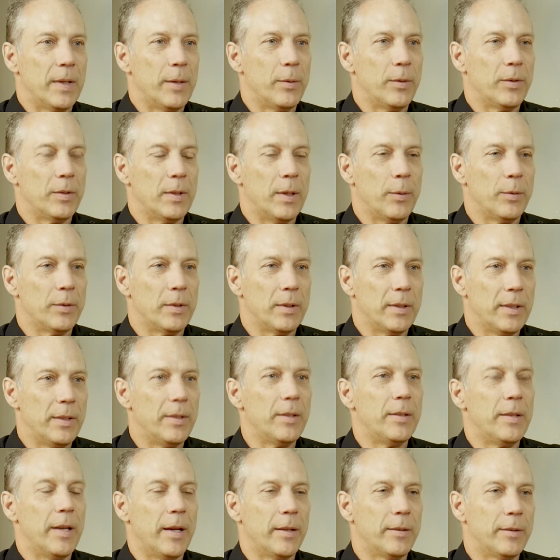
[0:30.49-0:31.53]
I was I was a lead
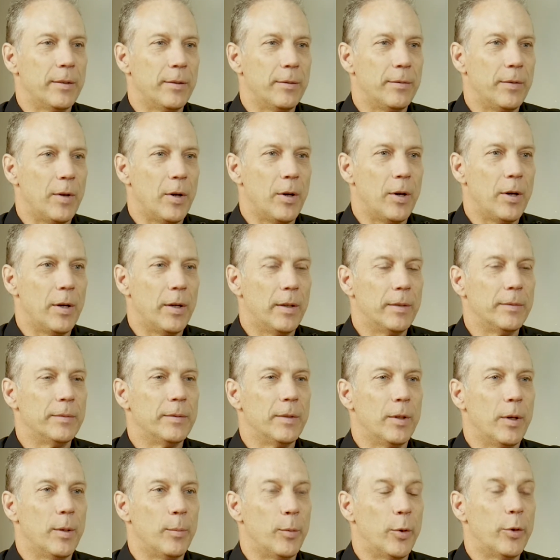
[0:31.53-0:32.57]
detective
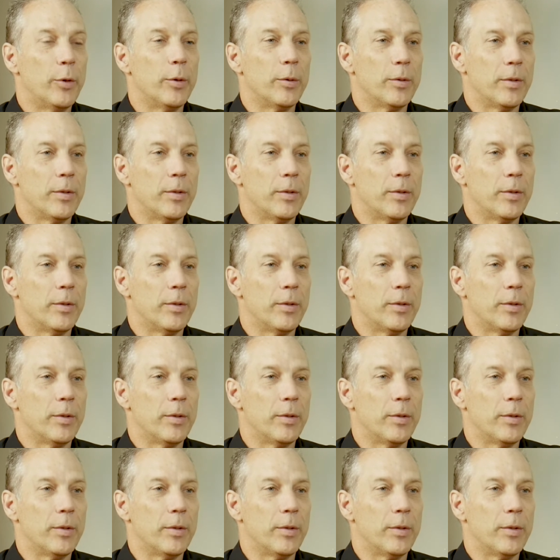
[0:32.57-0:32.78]
on a murder.